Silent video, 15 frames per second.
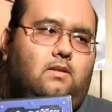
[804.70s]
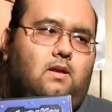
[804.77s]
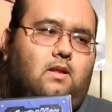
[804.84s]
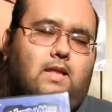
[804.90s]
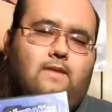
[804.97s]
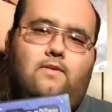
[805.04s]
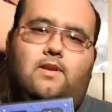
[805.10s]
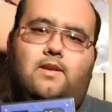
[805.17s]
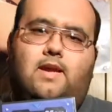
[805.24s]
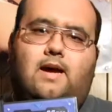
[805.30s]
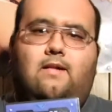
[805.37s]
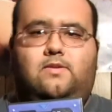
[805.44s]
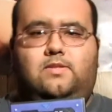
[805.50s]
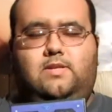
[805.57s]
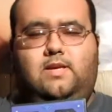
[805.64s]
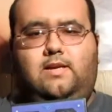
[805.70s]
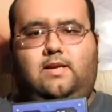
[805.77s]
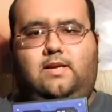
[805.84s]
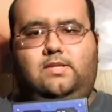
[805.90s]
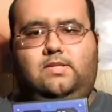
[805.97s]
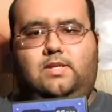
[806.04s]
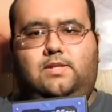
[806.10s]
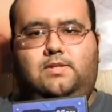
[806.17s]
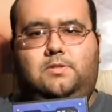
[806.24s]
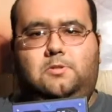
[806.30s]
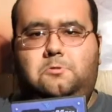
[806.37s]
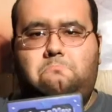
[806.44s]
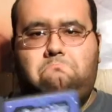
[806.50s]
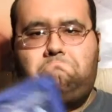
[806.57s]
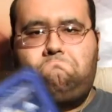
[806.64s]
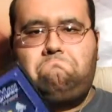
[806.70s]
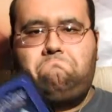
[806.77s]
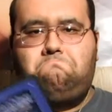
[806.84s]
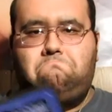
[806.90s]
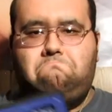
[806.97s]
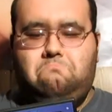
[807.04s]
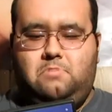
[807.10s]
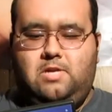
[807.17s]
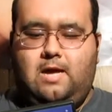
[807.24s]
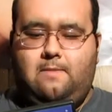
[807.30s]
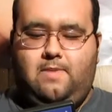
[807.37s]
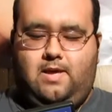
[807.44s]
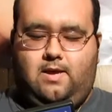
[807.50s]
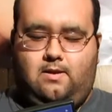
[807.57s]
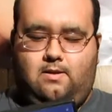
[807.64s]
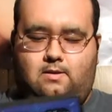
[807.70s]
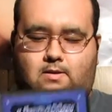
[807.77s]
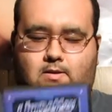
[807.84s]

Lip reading: $11.99. Not bad.